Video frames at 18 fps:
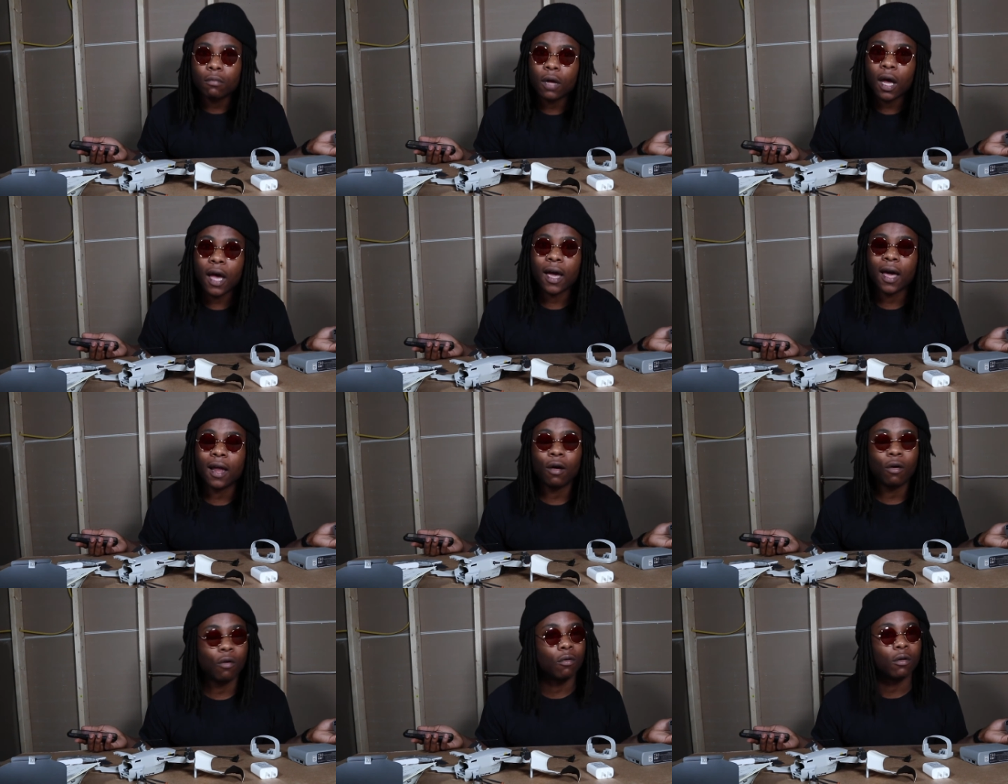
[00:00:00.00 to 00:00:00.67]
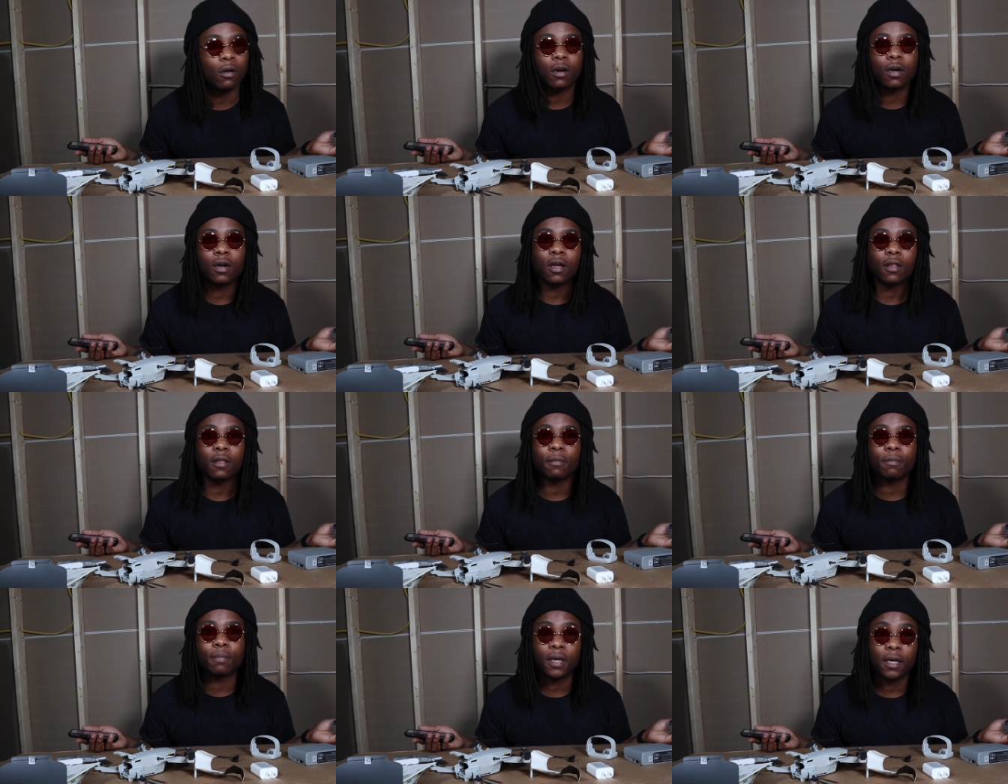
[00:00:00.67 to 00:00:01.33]
I gotta order
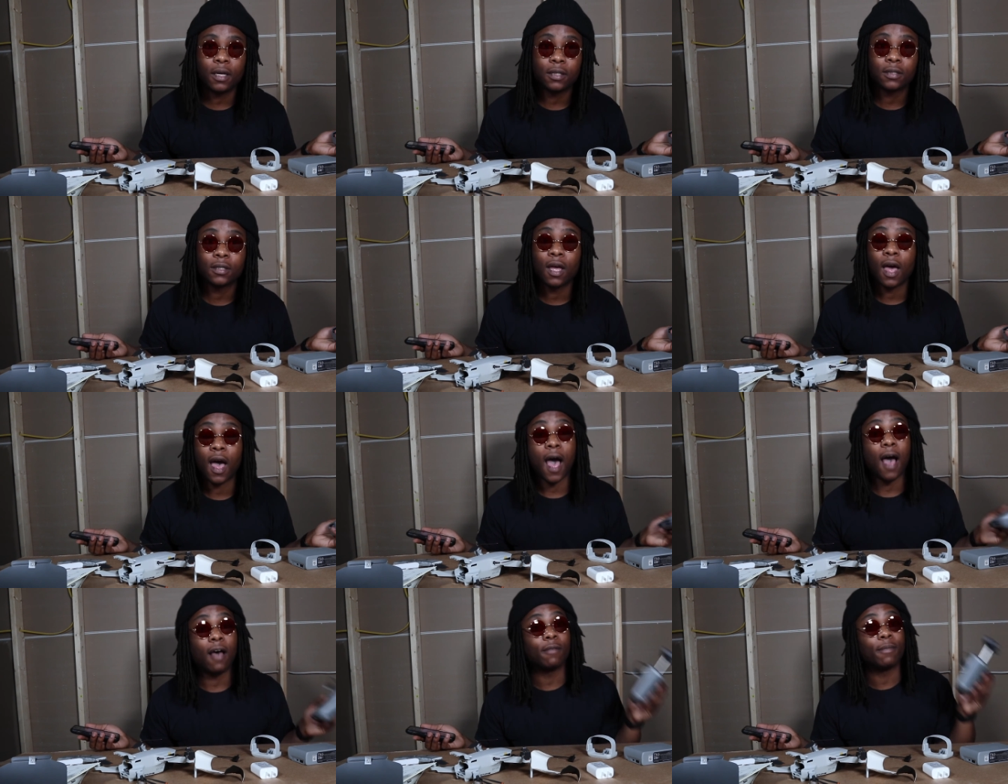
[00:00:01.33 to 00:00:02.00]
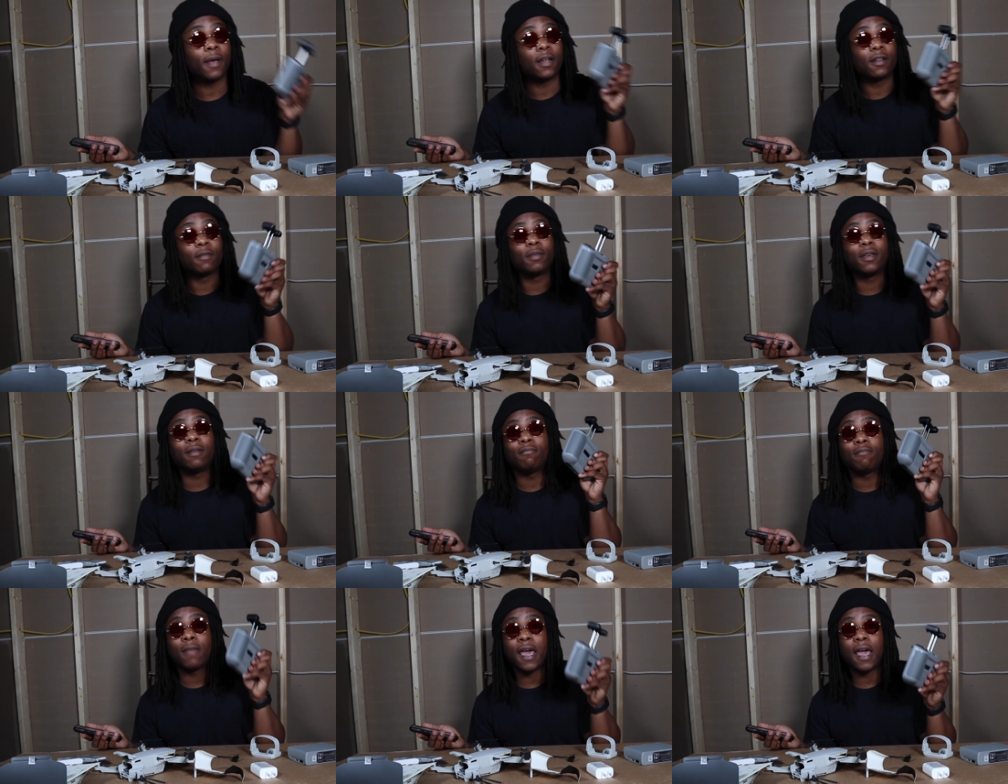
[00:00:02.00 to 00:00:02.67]
another piece. I'm about to be
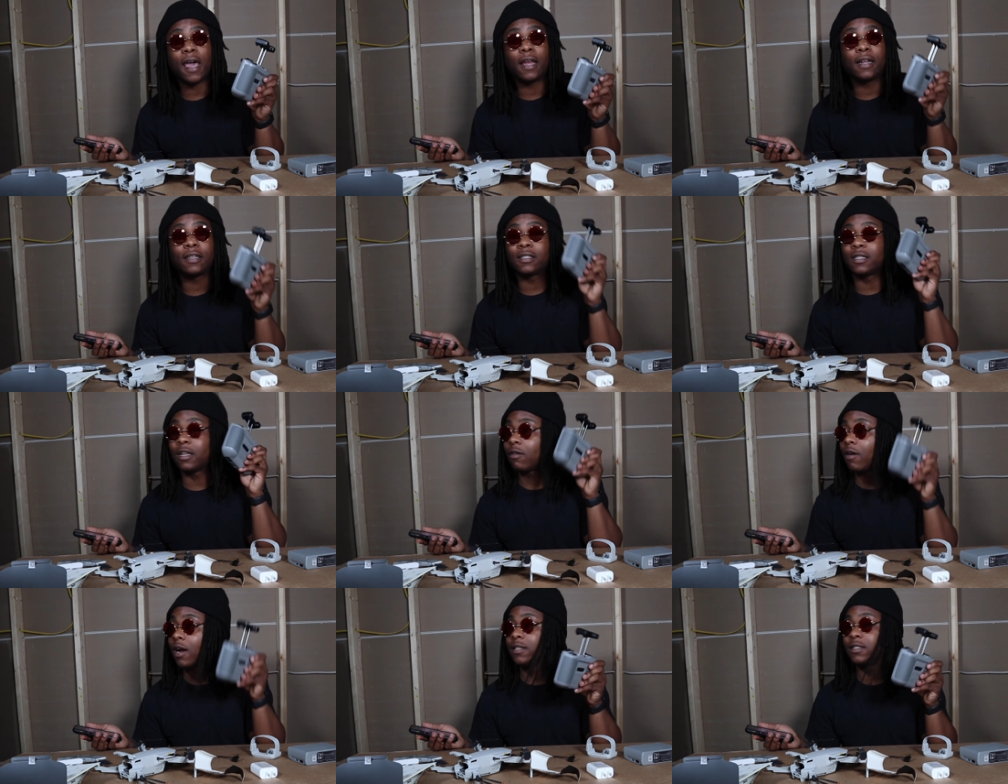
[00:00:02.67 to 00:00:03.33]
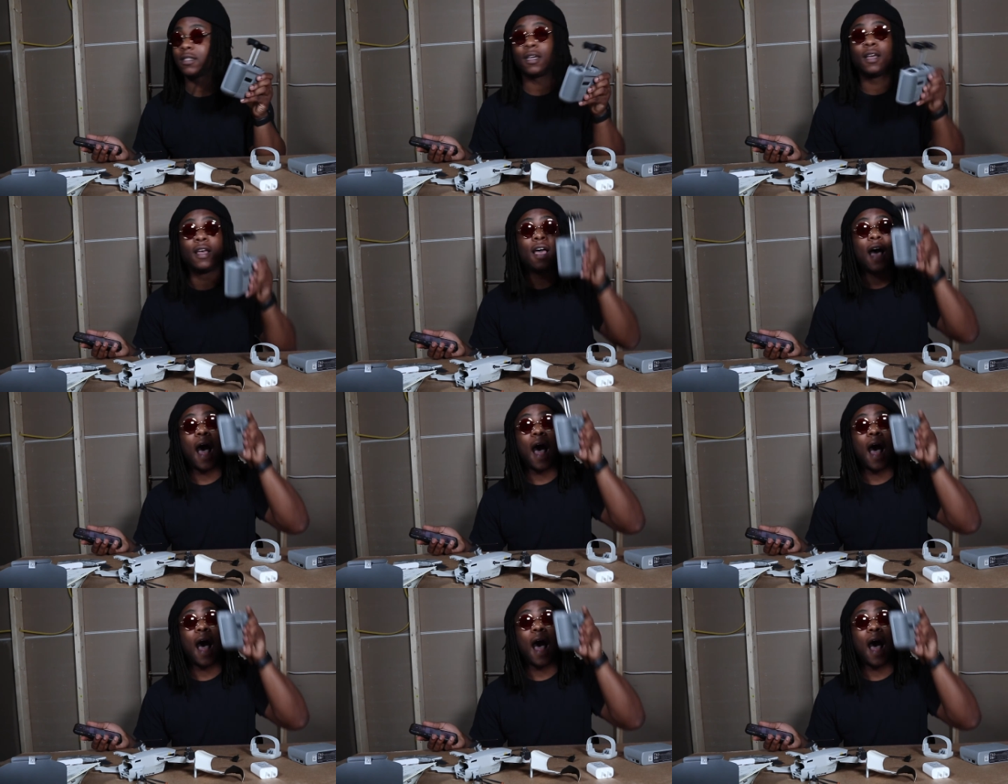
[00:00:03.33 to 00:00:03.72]
mad. This is the crazy thing.